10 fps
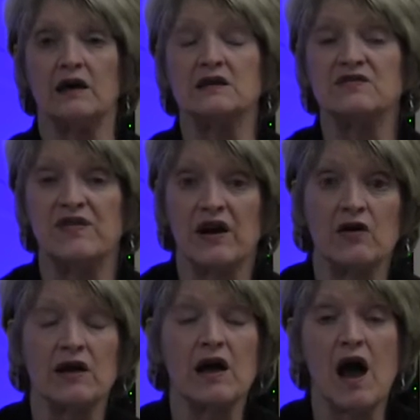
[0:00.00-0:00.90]
is
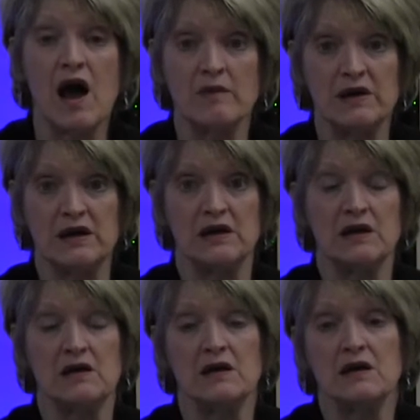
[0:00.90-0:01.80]
very
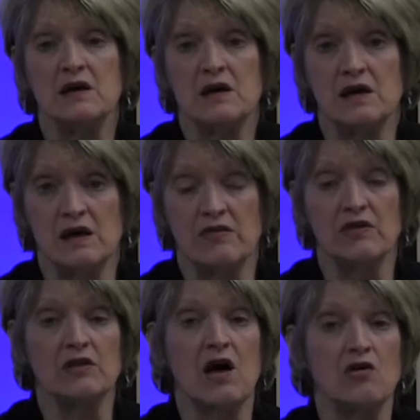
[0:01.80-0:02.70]
common in
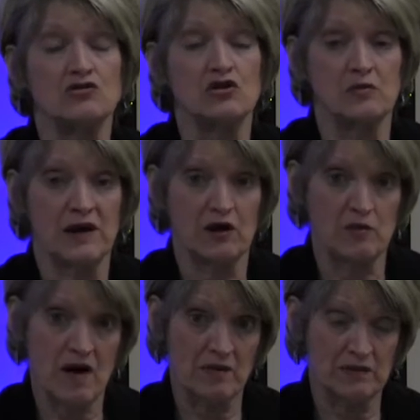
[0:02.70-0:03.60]
the long-term
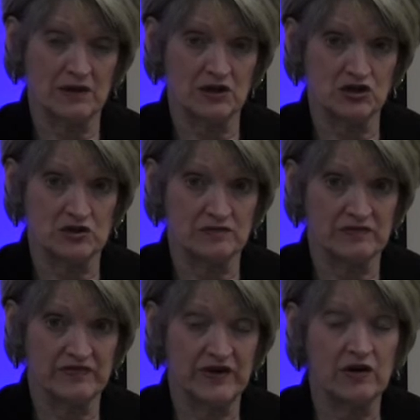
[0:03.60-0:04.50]
care population.
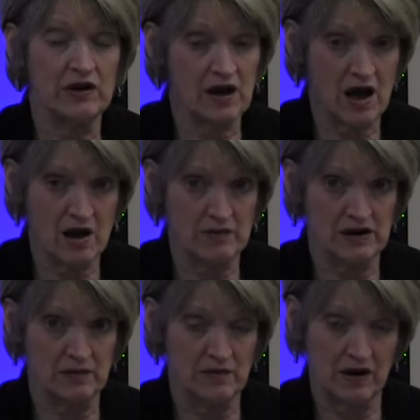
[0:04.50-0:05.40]
Very
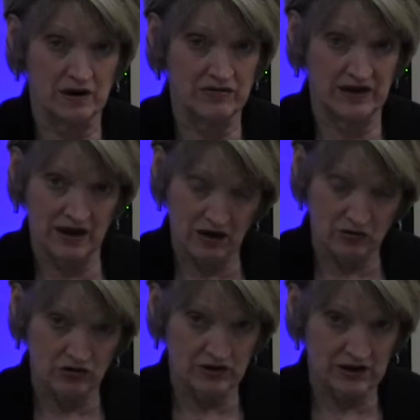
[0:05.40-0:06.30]
common among the
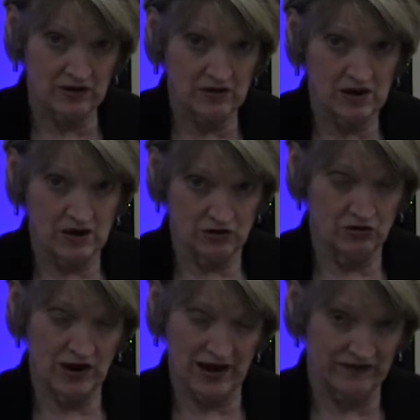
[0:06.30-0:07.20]
elderly
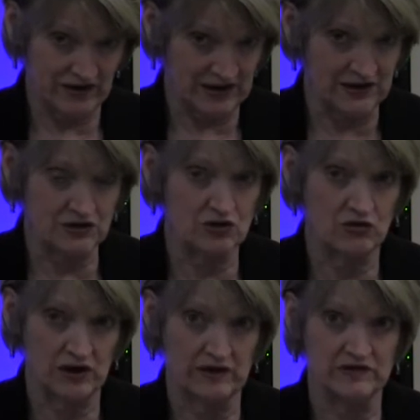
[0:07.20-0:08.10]
who have any
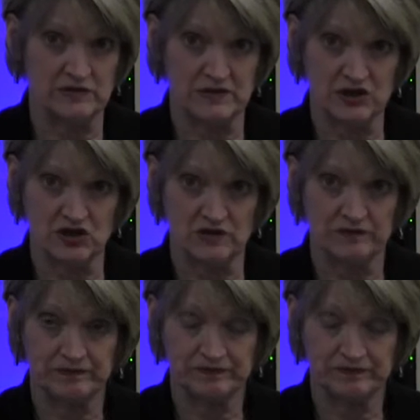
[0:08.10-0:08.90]
degree of dementia.